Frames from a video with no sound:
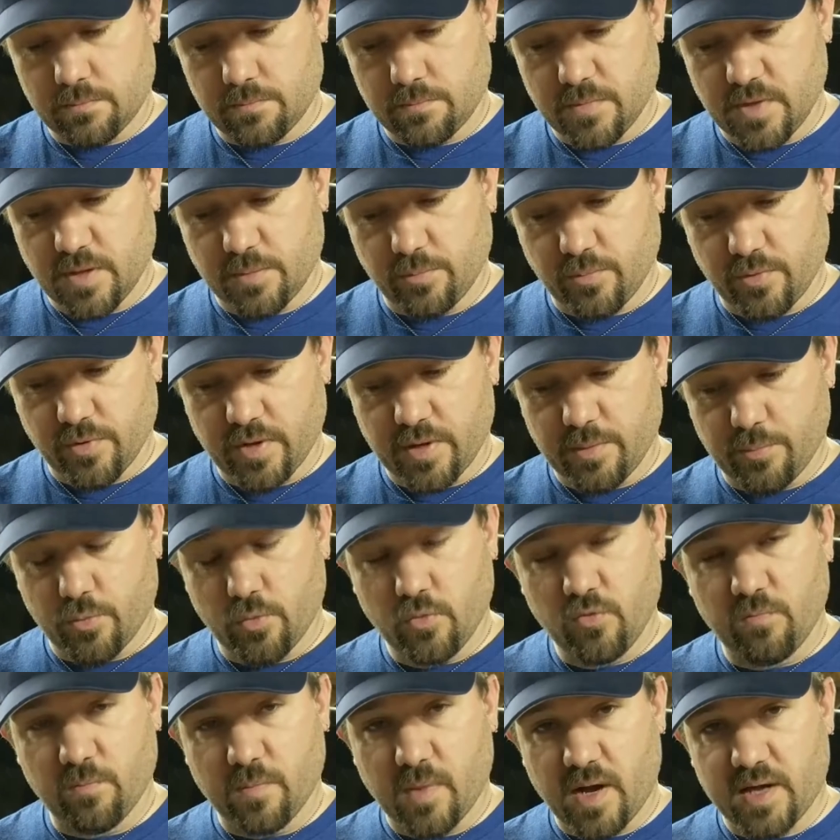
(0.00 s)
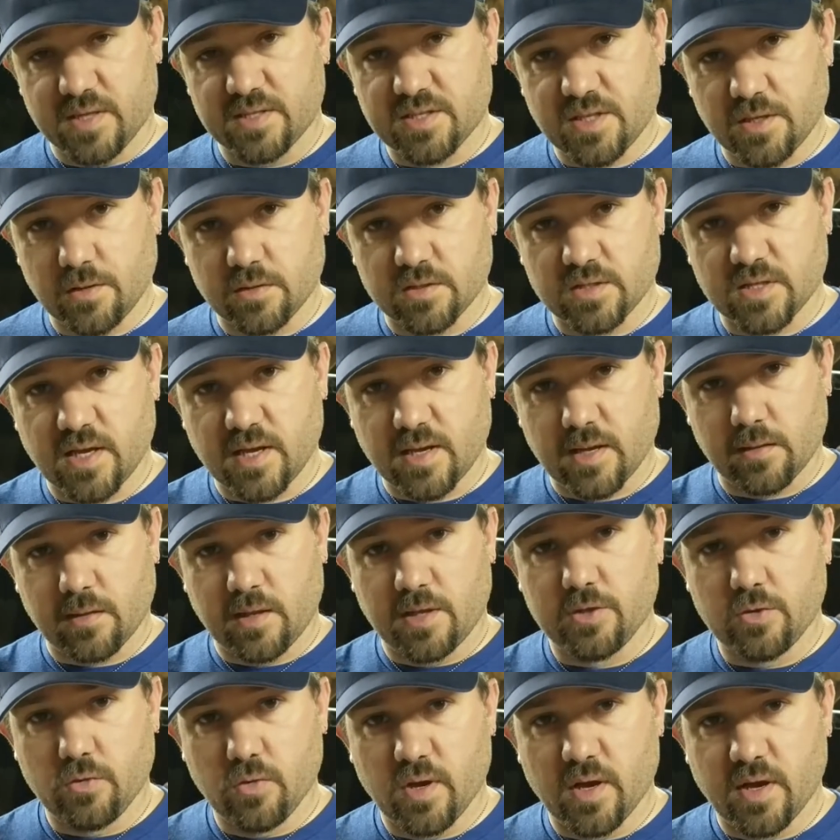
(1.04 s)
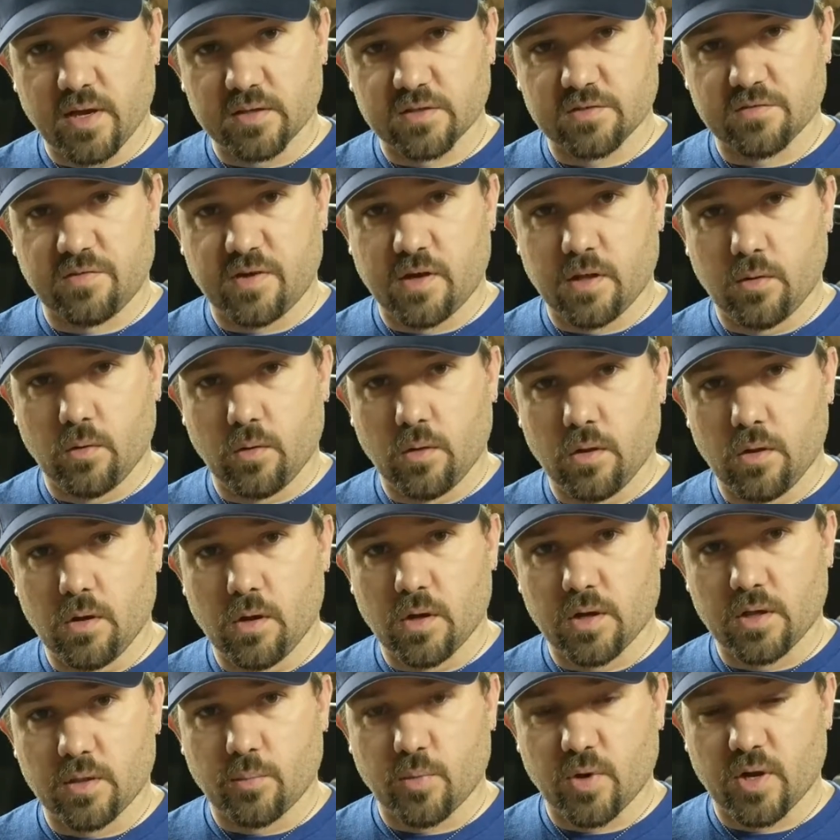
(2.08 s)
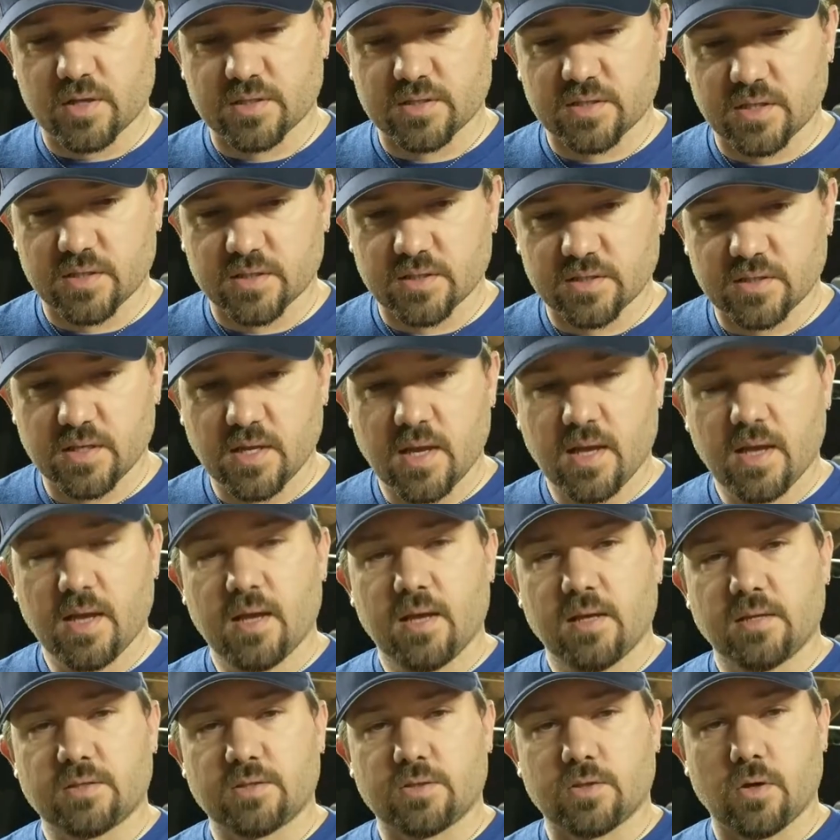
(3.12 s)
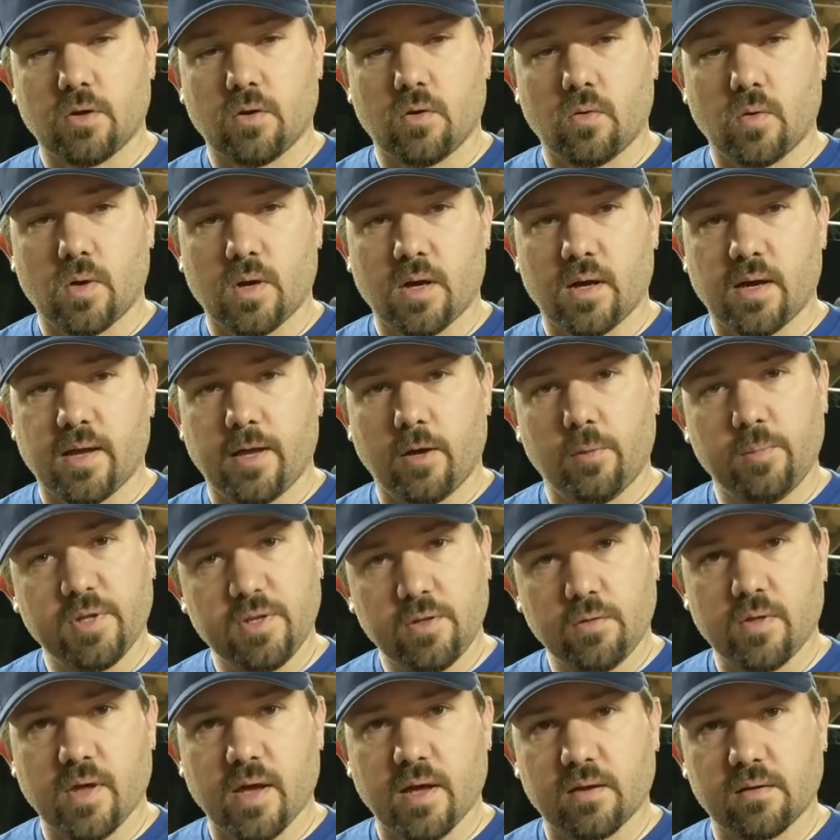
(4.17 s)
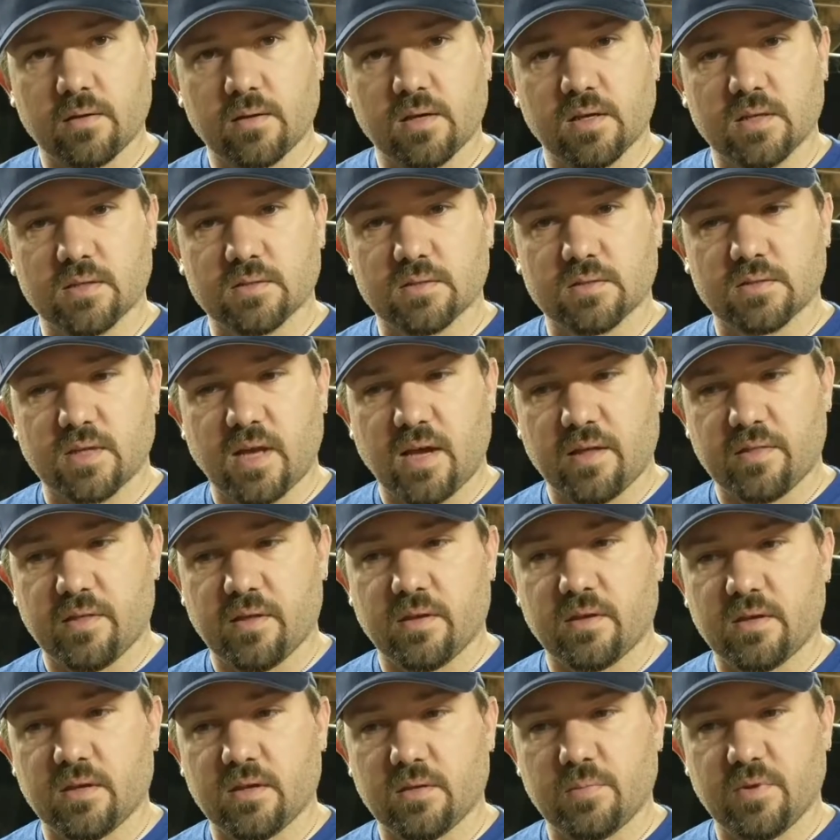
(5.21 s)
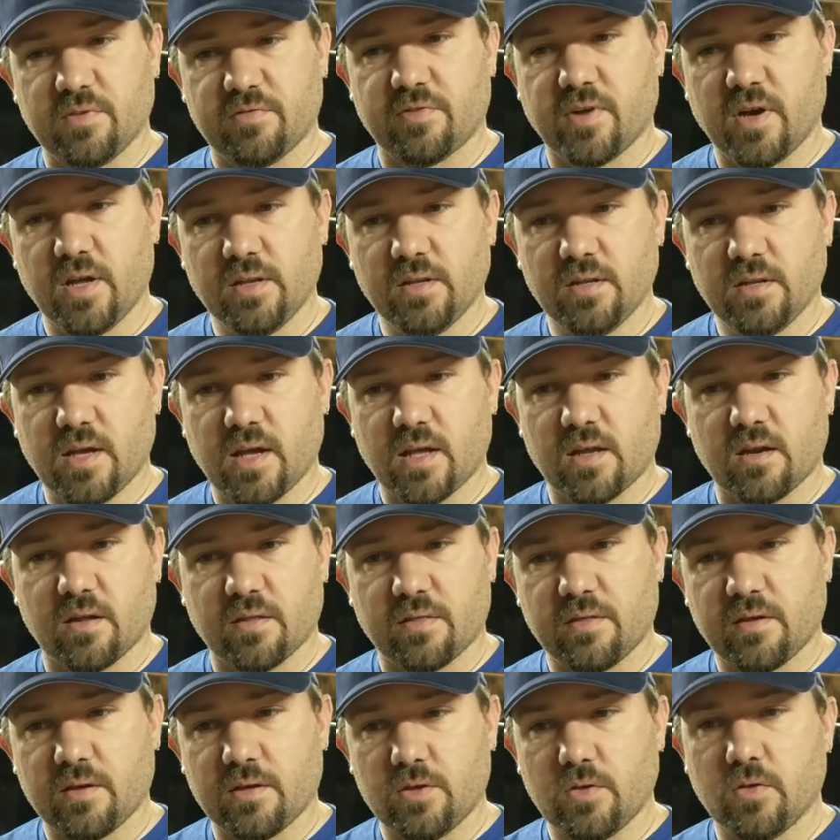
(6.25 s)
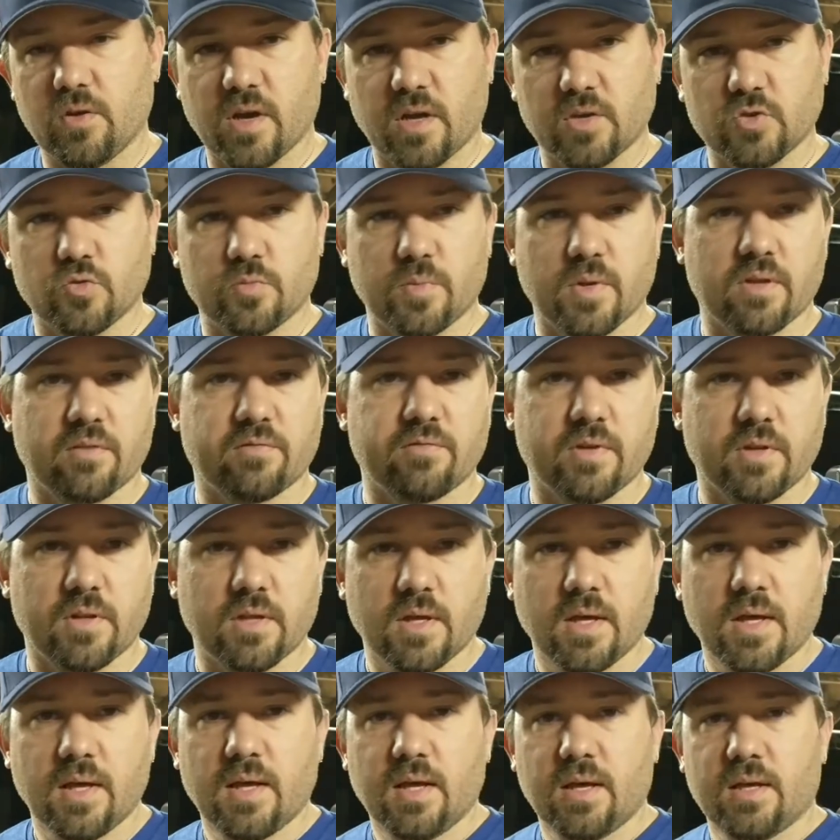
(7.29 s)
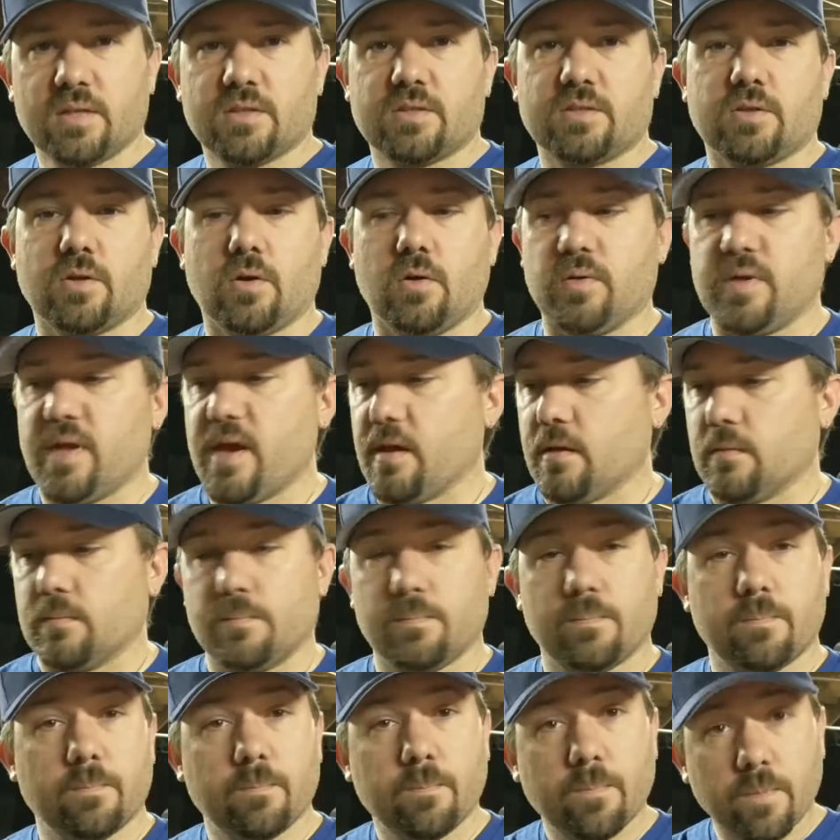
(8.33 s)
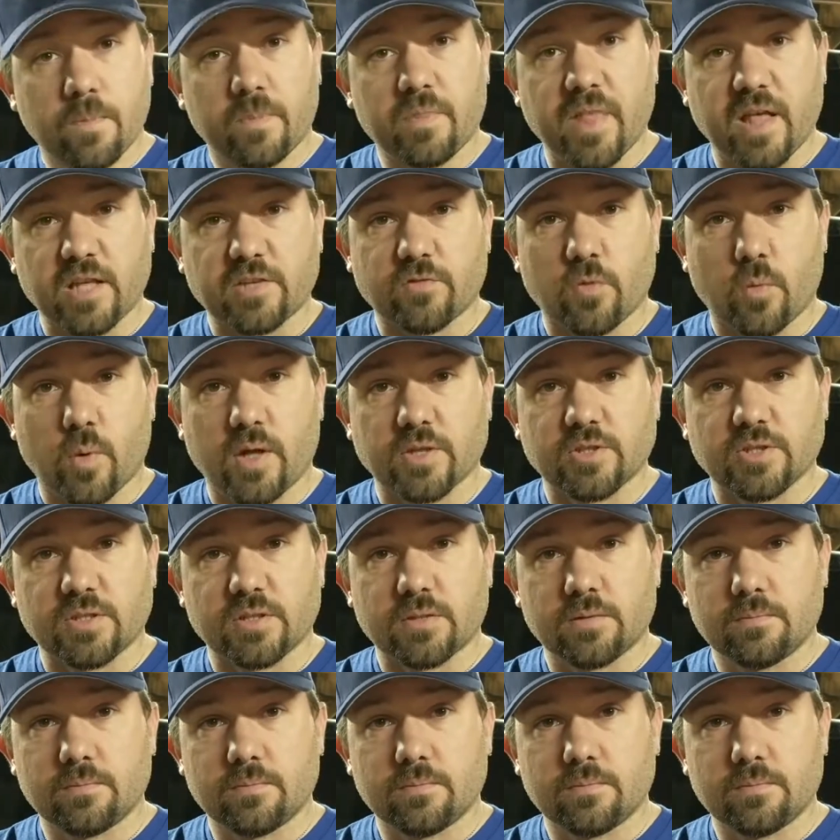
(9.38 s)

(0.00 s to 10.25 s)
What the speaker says: improve my skill set, and let you guys follow along in the process. So help me do that, because I think it'd be fun, and I think you guys would benefit. So yeah, thanks for watching.